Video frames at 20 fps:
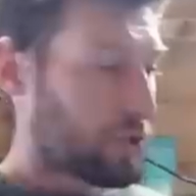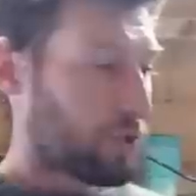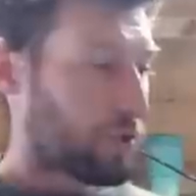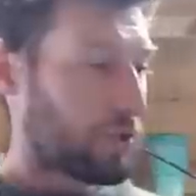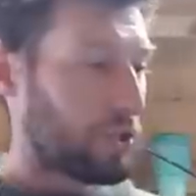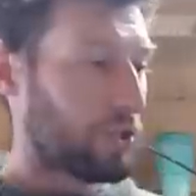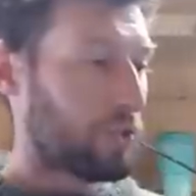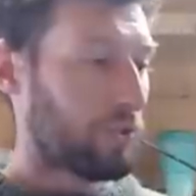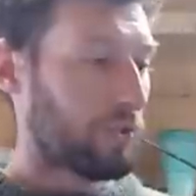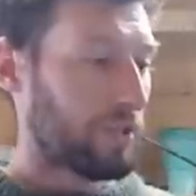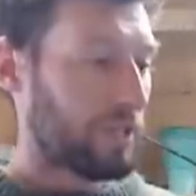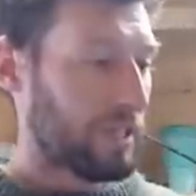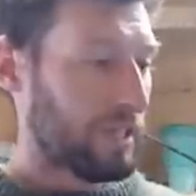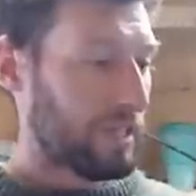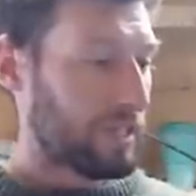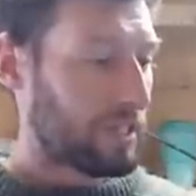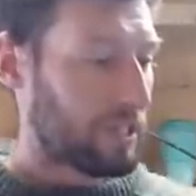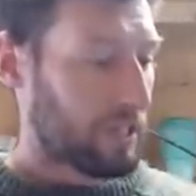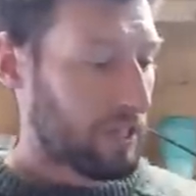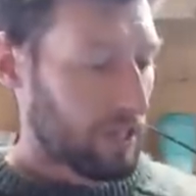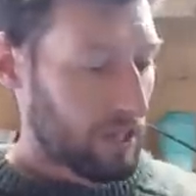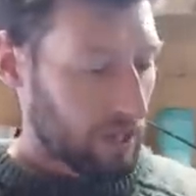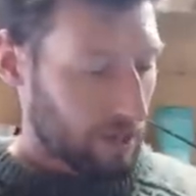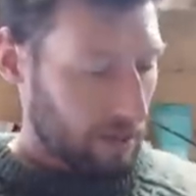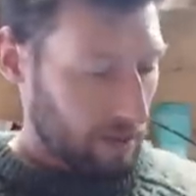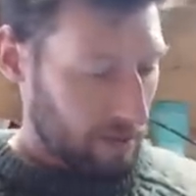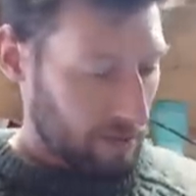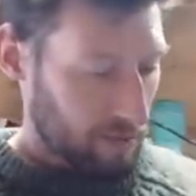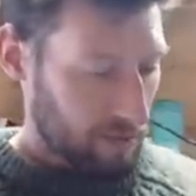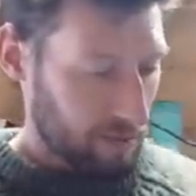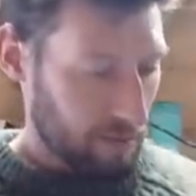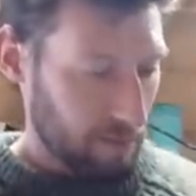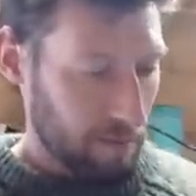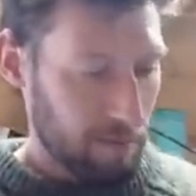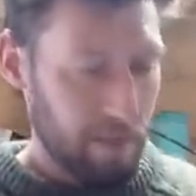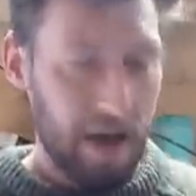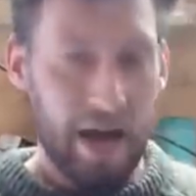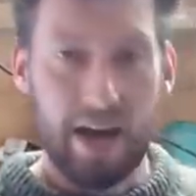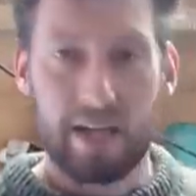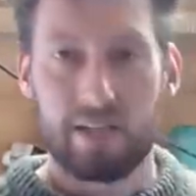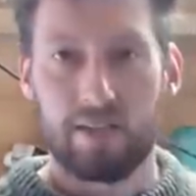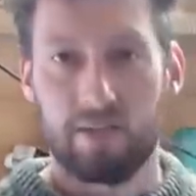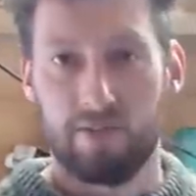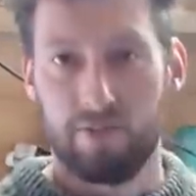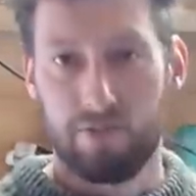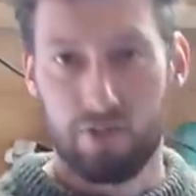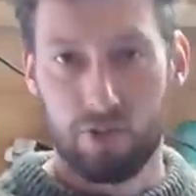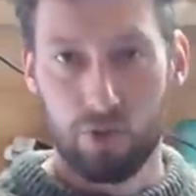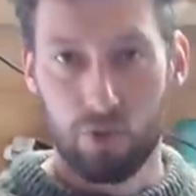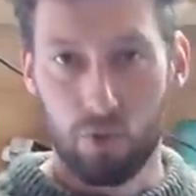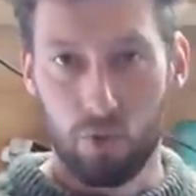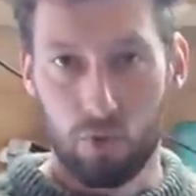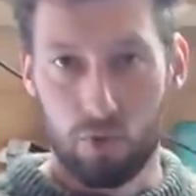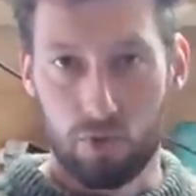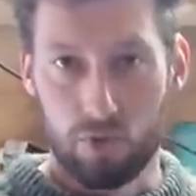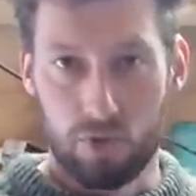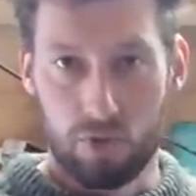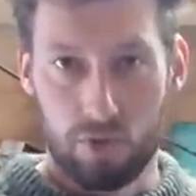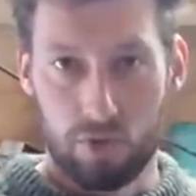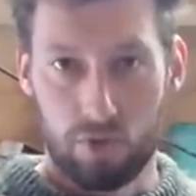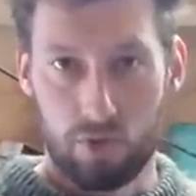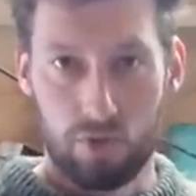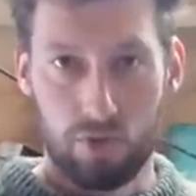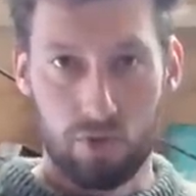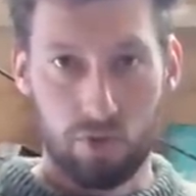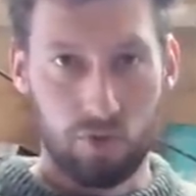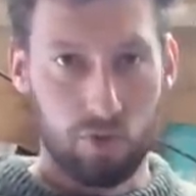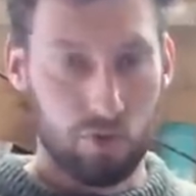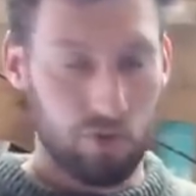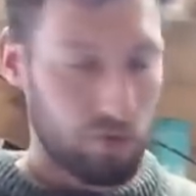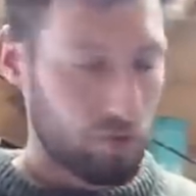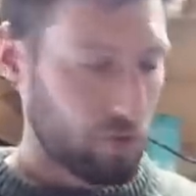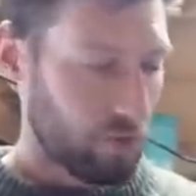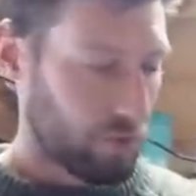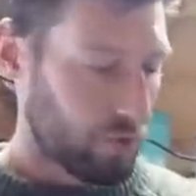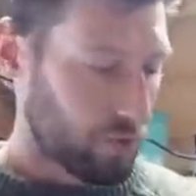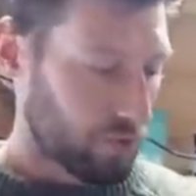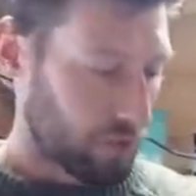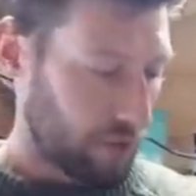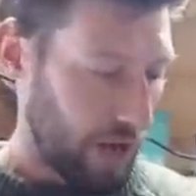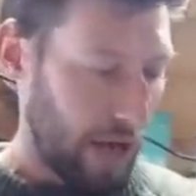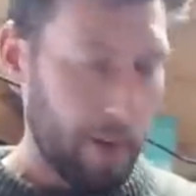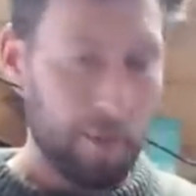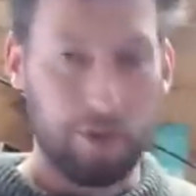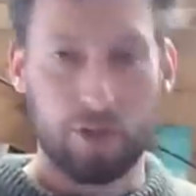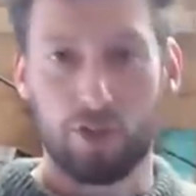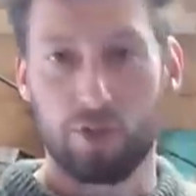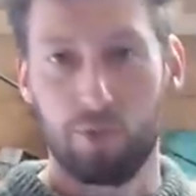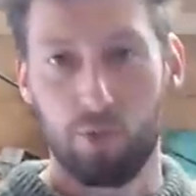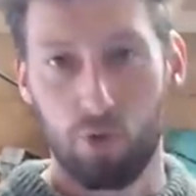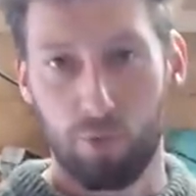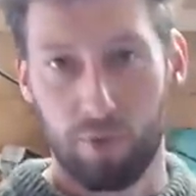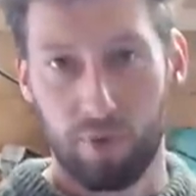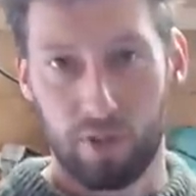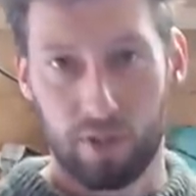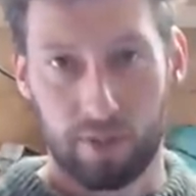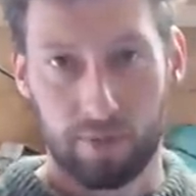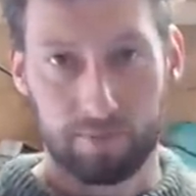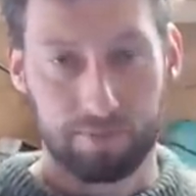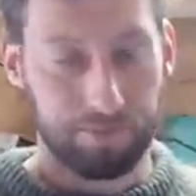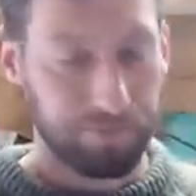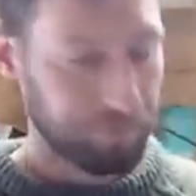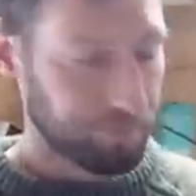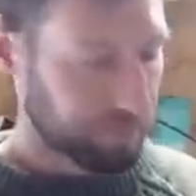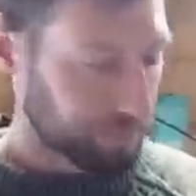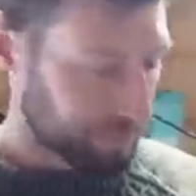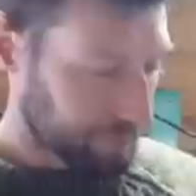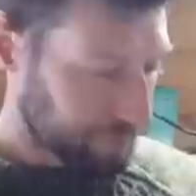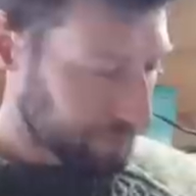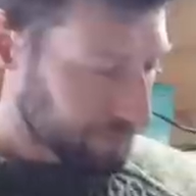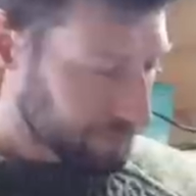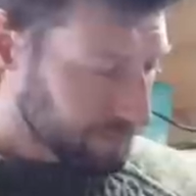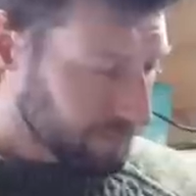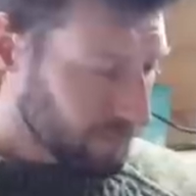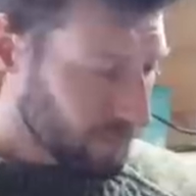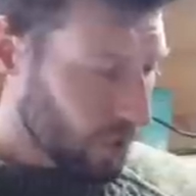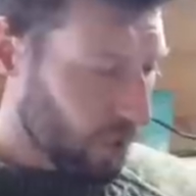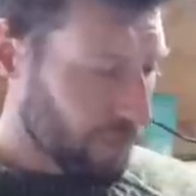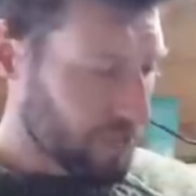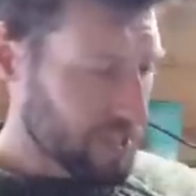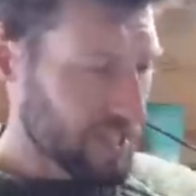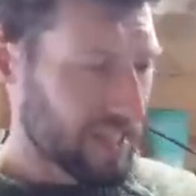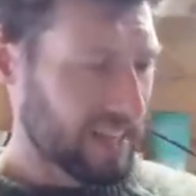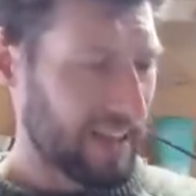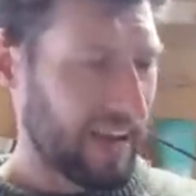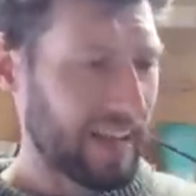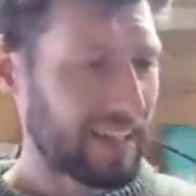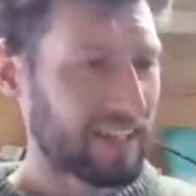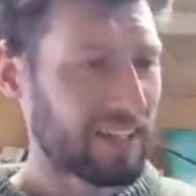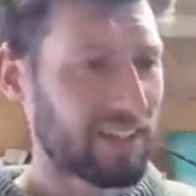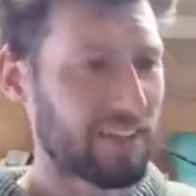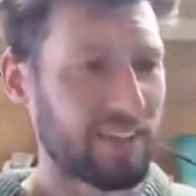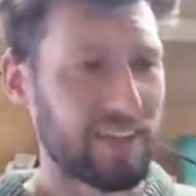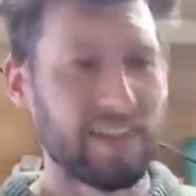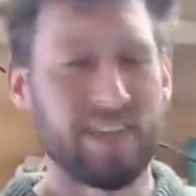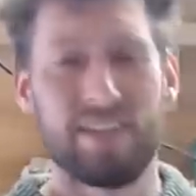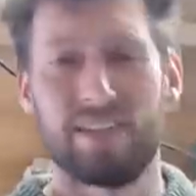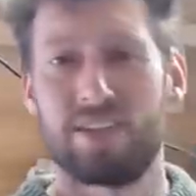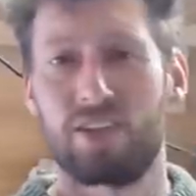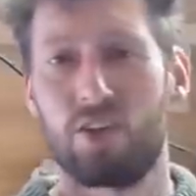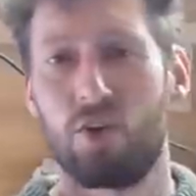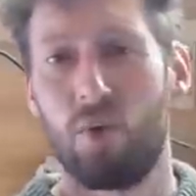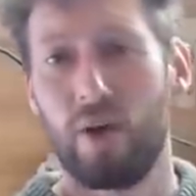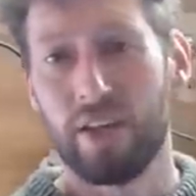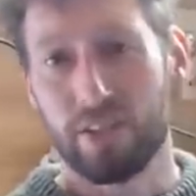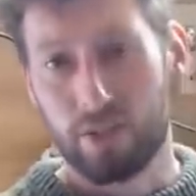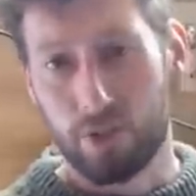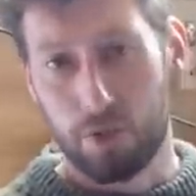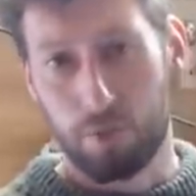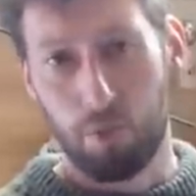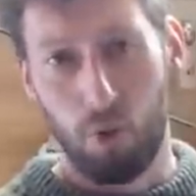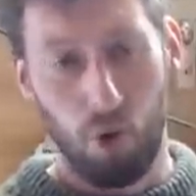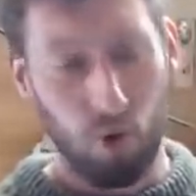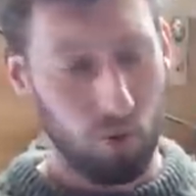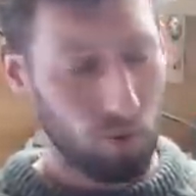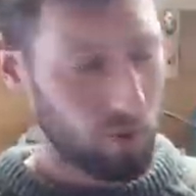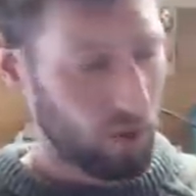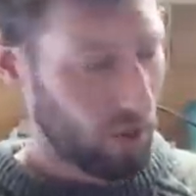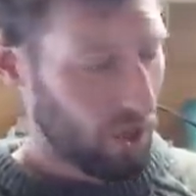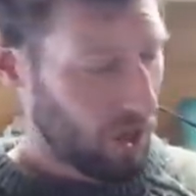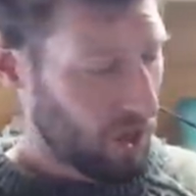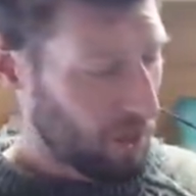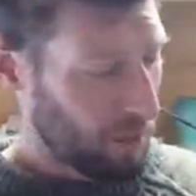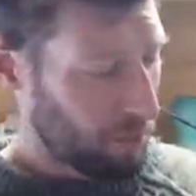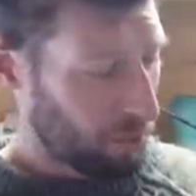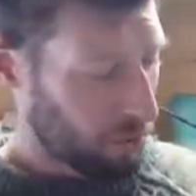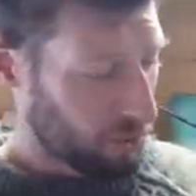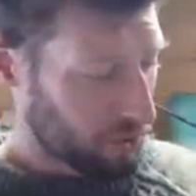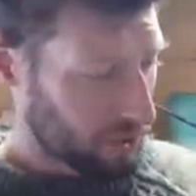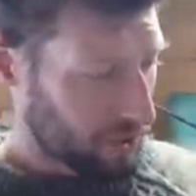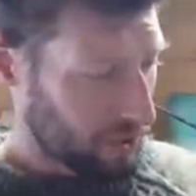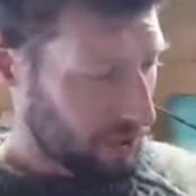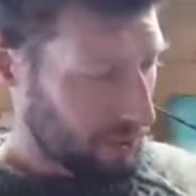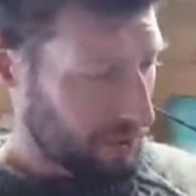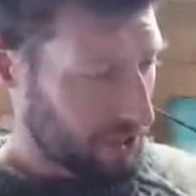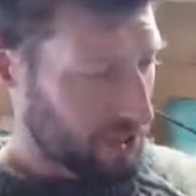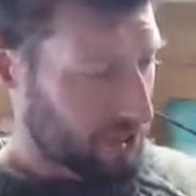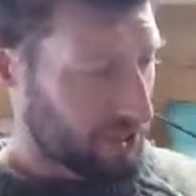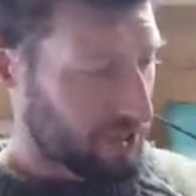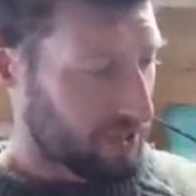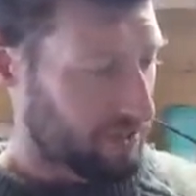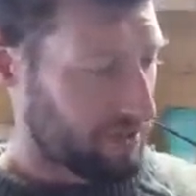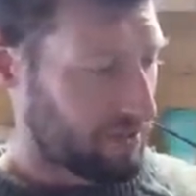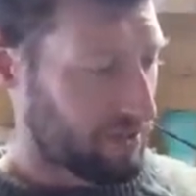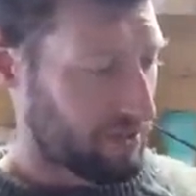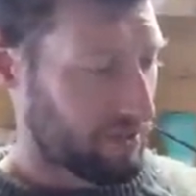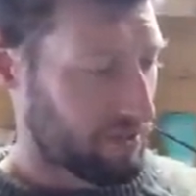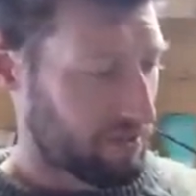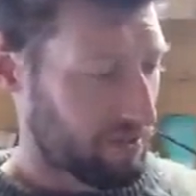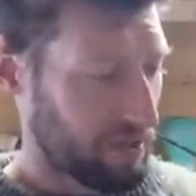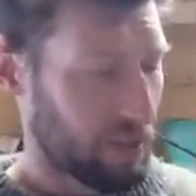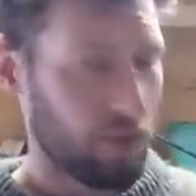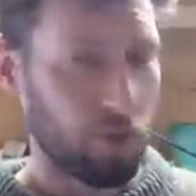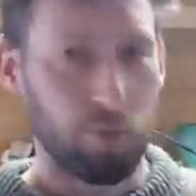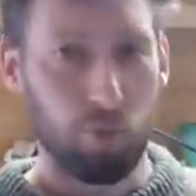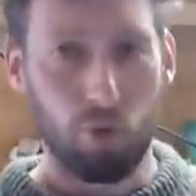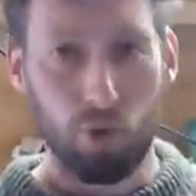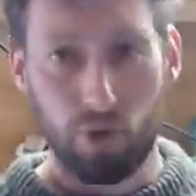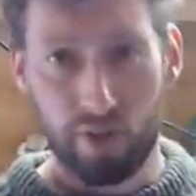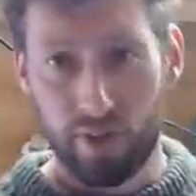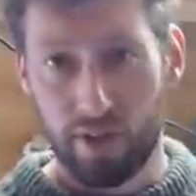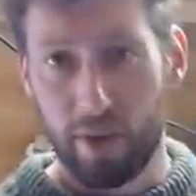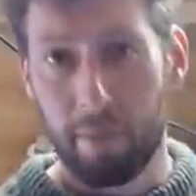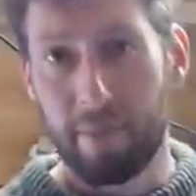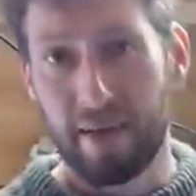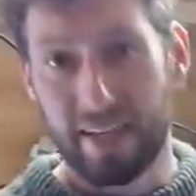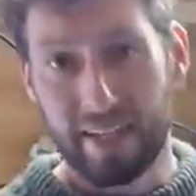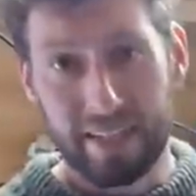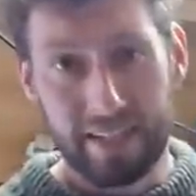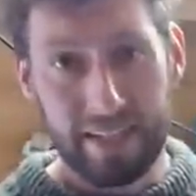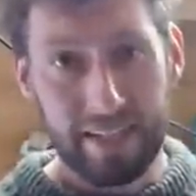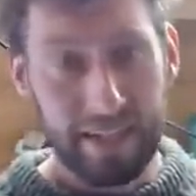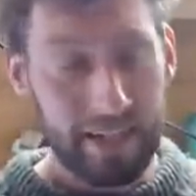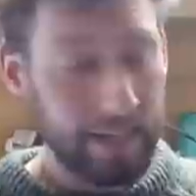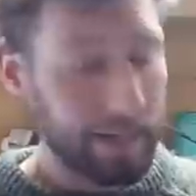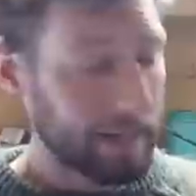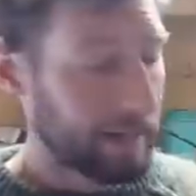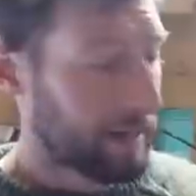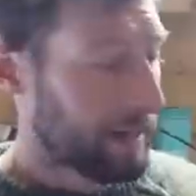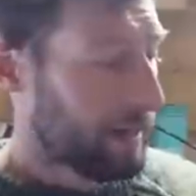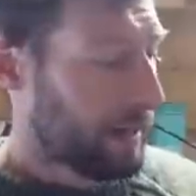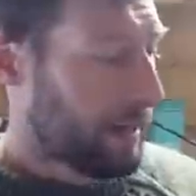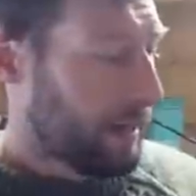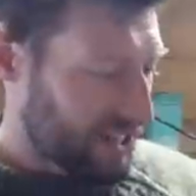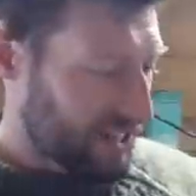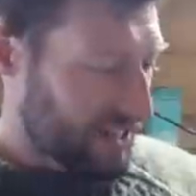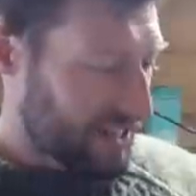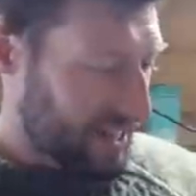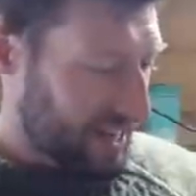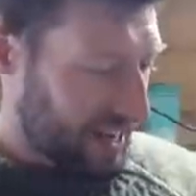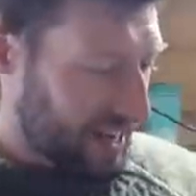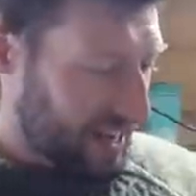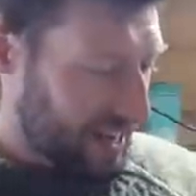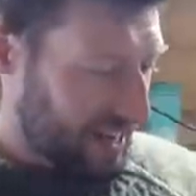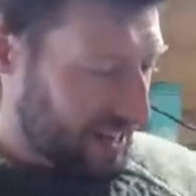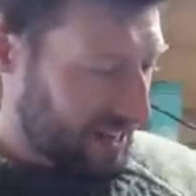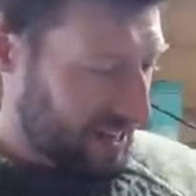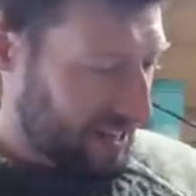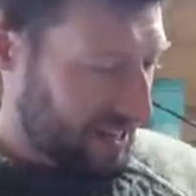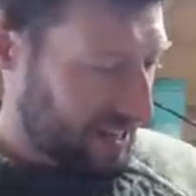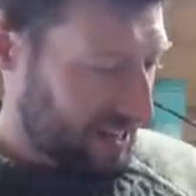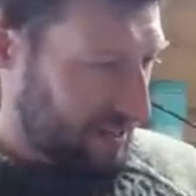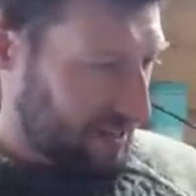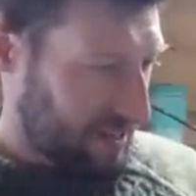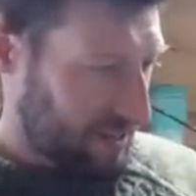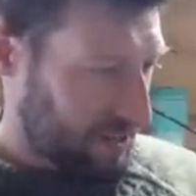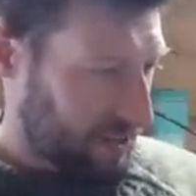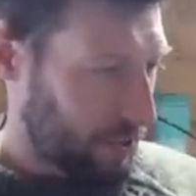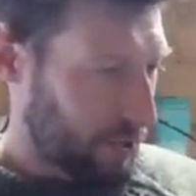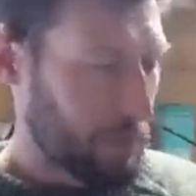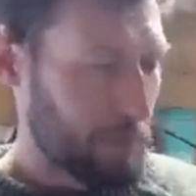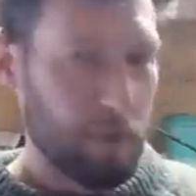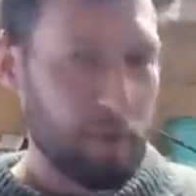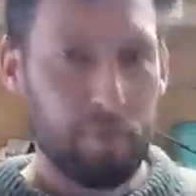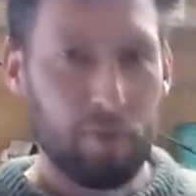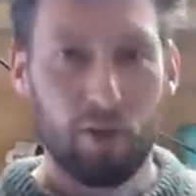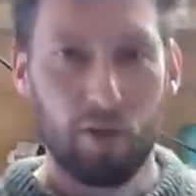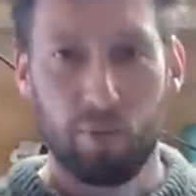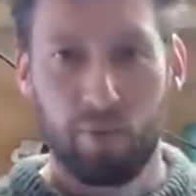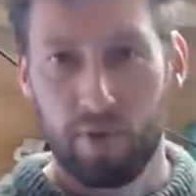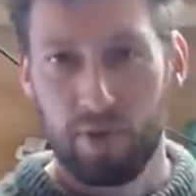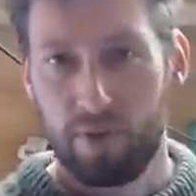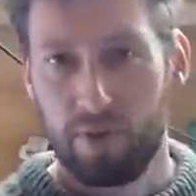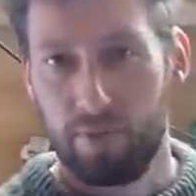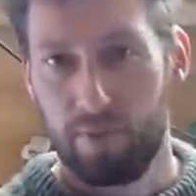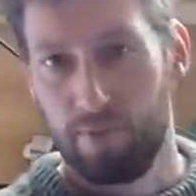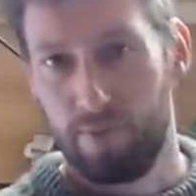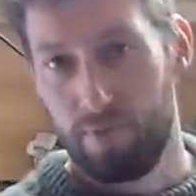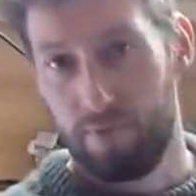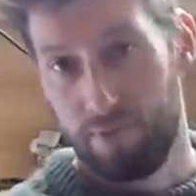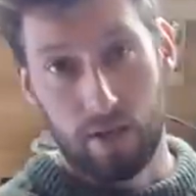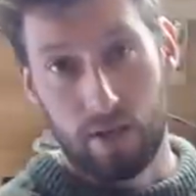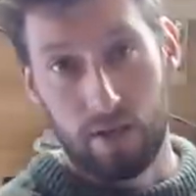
to show that you don't need massive tools to do amateur boat building. Obviously, Idler is quite a small boat. I mean, she's, she's little more than a big dinghy. She's uh, going to be built with